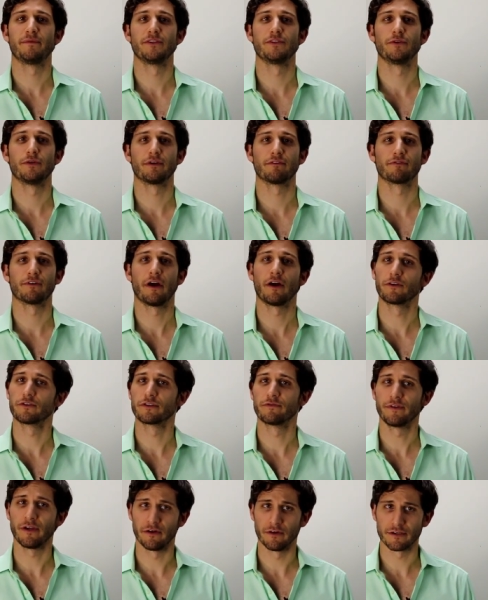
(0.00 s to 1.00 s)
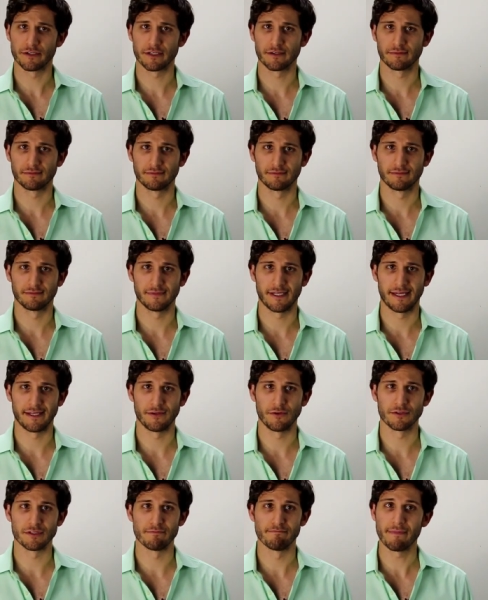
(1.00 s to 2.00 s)
been doing for hundreds of years
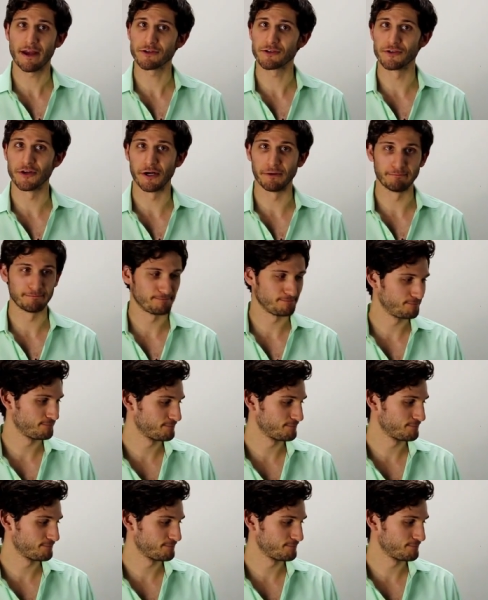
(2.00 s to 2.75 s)
and use a metronome.